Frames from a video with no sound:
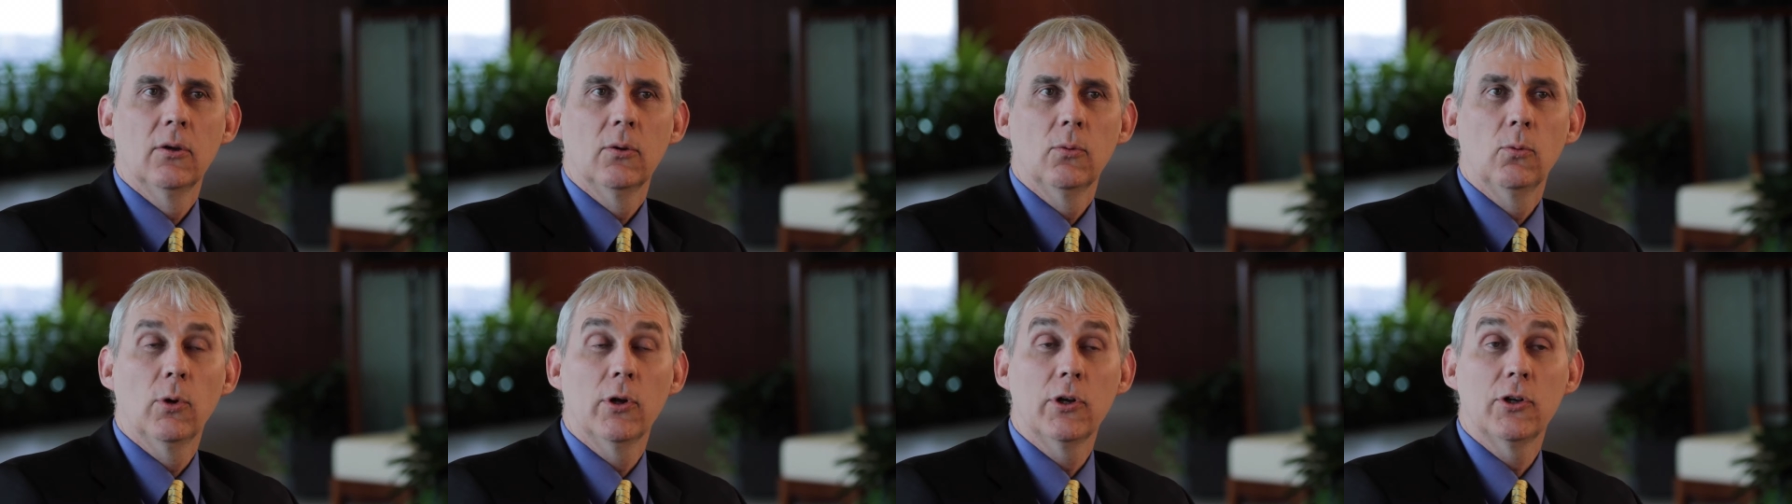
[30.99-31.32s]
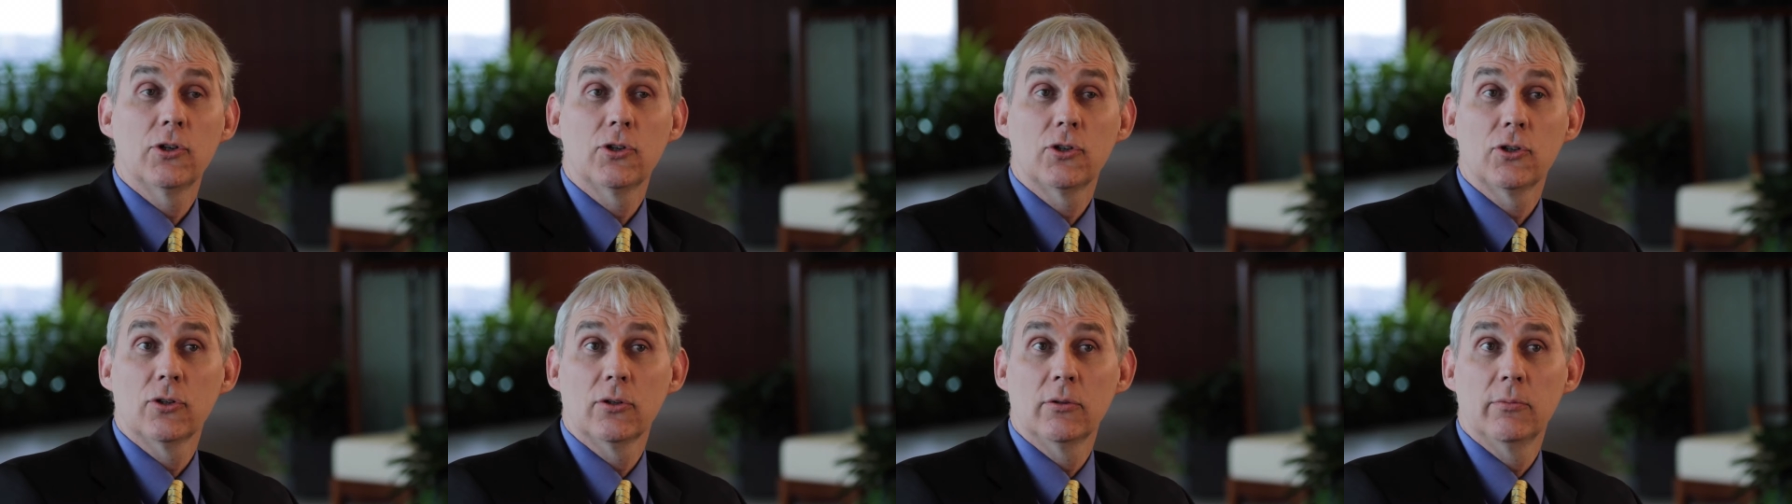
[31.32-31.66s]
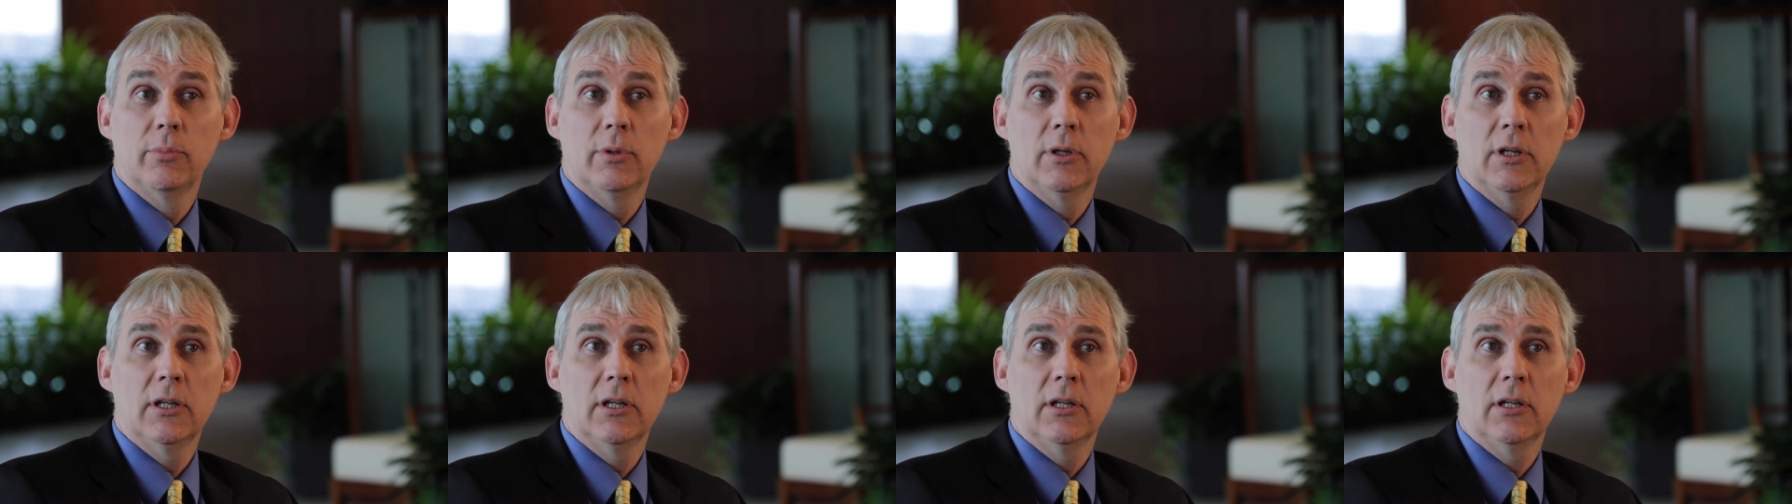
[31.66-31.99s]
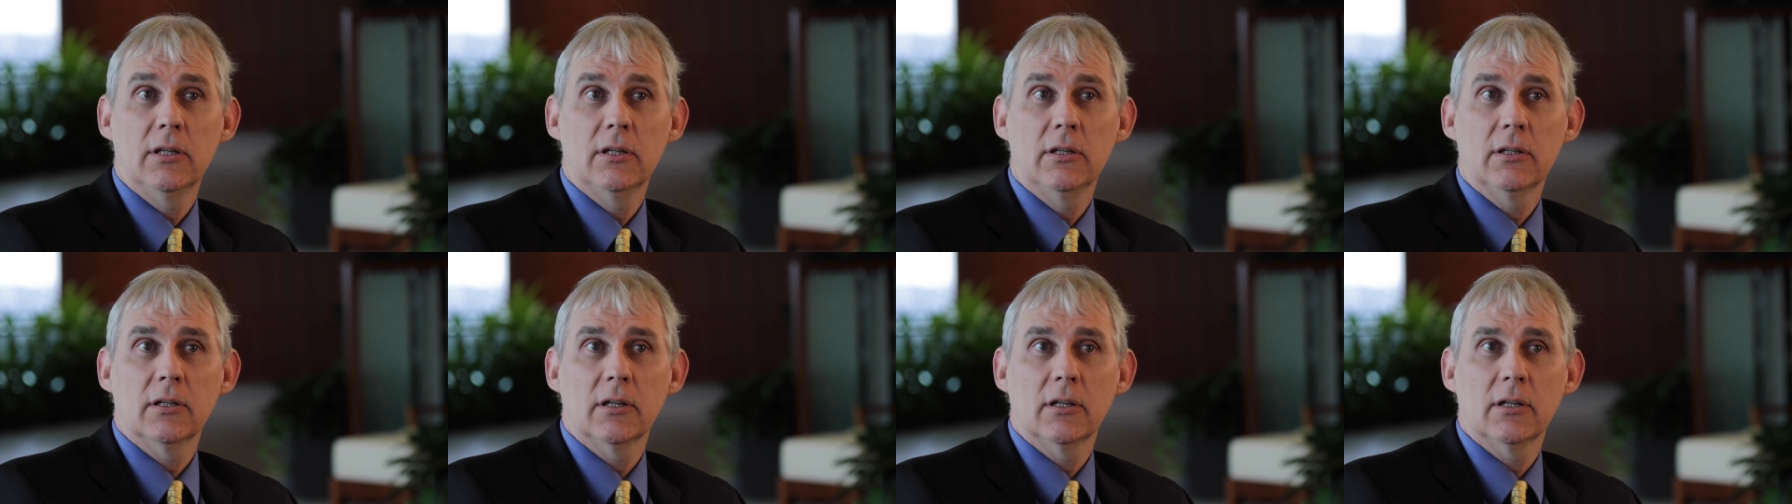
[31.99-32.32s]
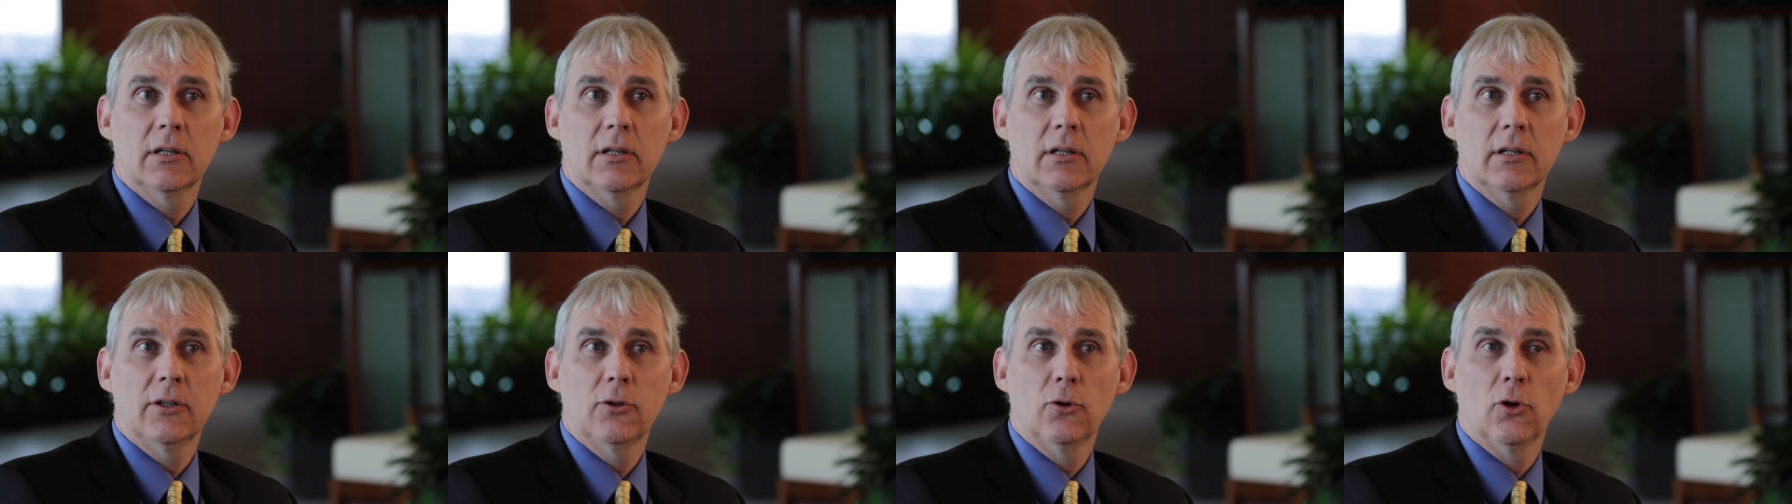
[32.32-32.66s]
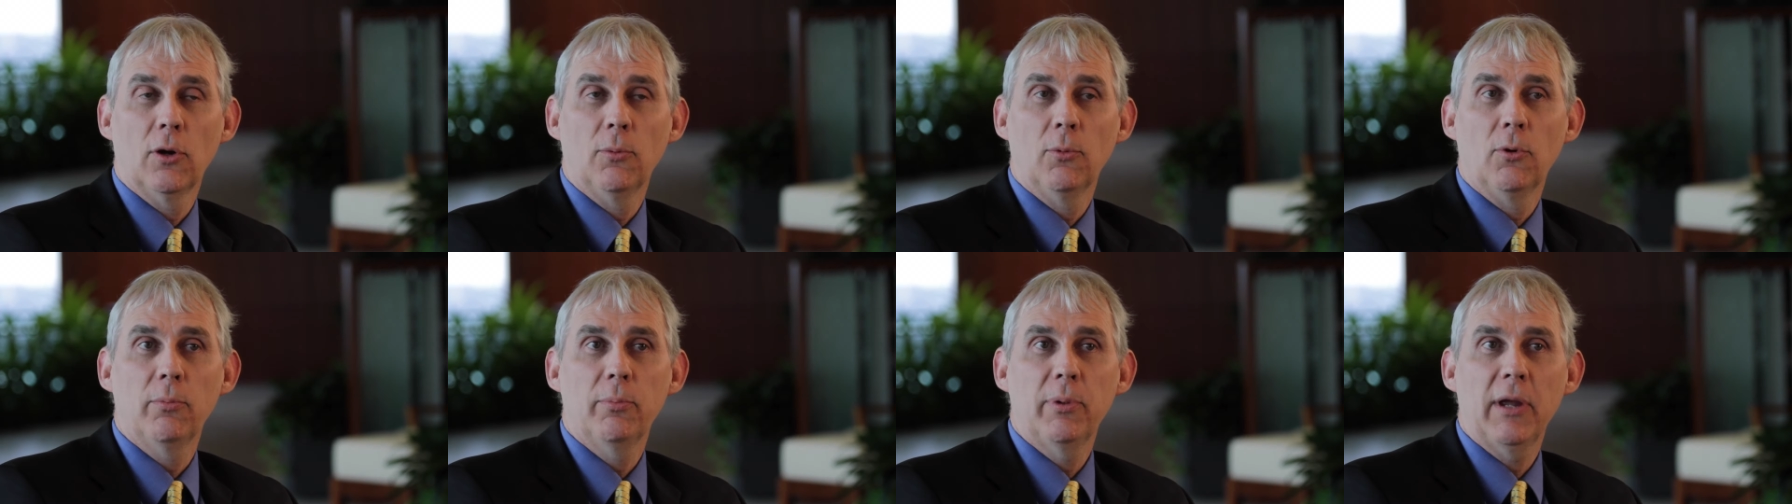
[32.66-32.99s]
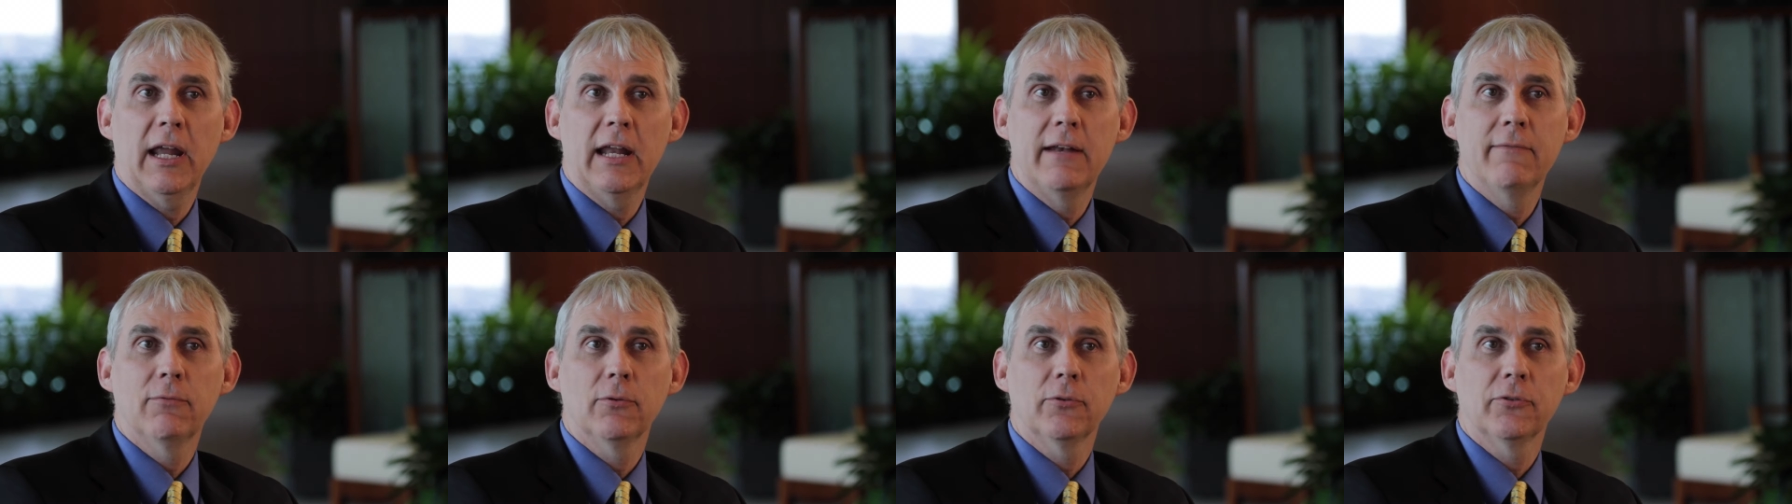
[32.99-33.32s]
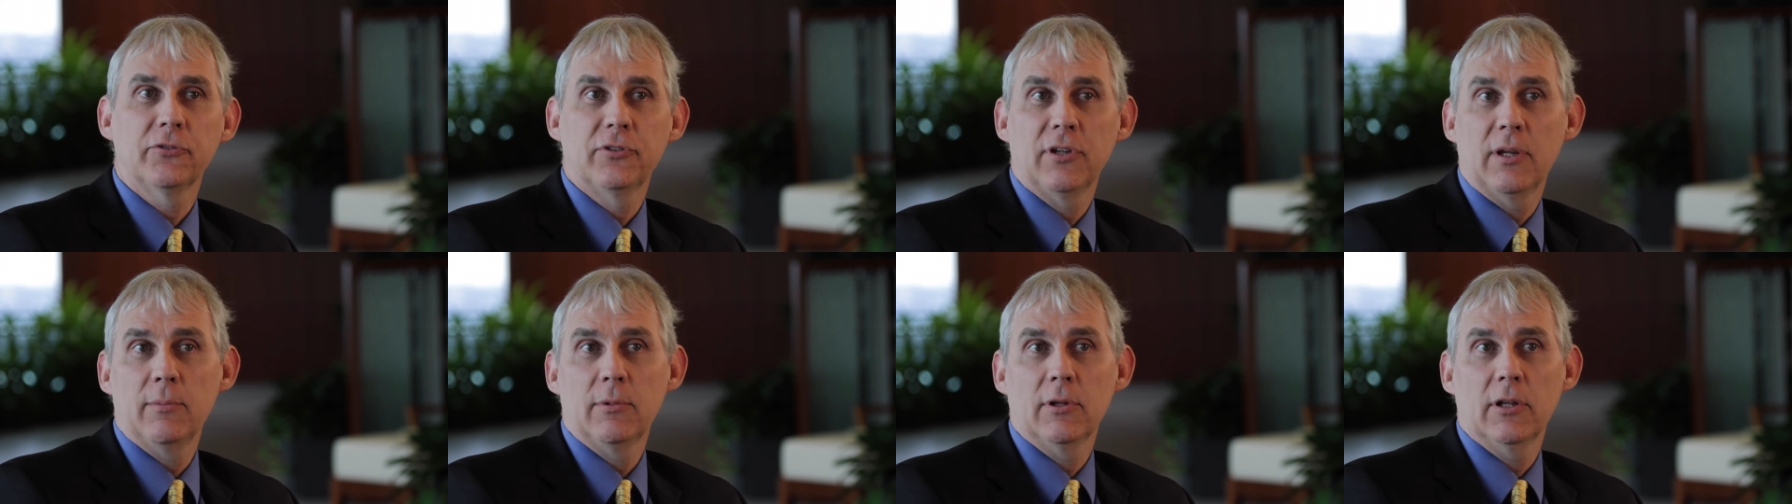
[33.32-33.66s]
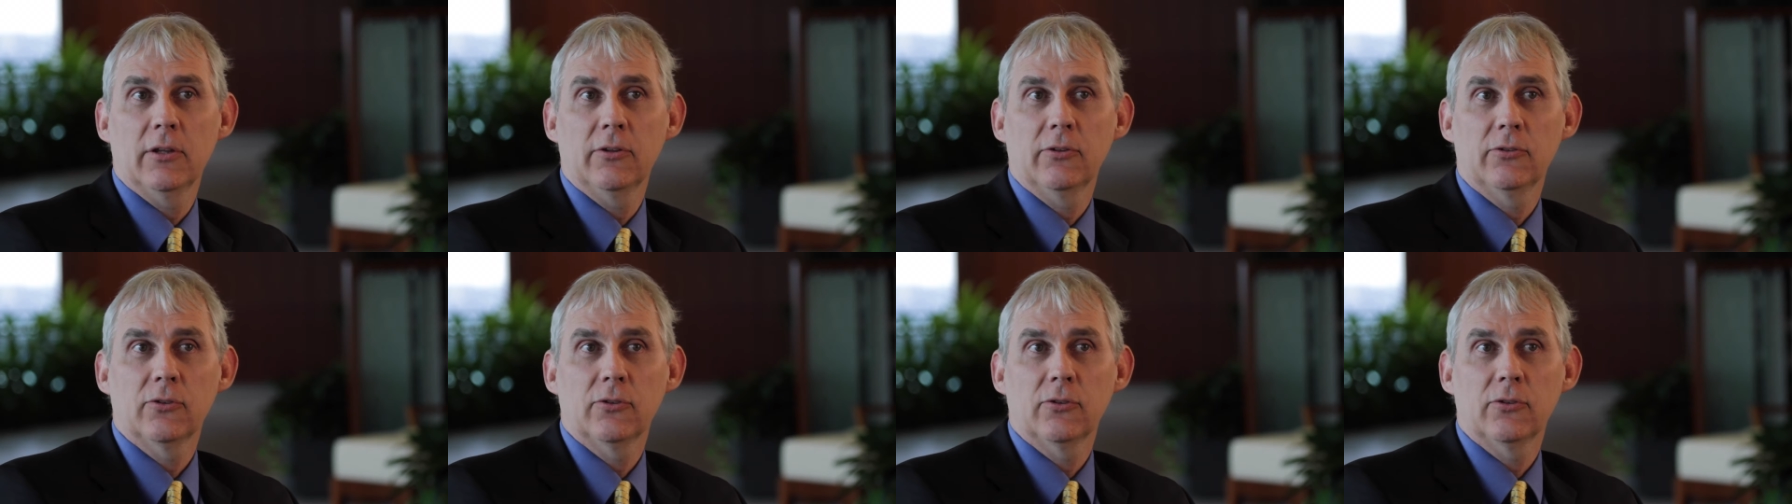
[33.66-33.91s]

what should be a normal painful stimulus.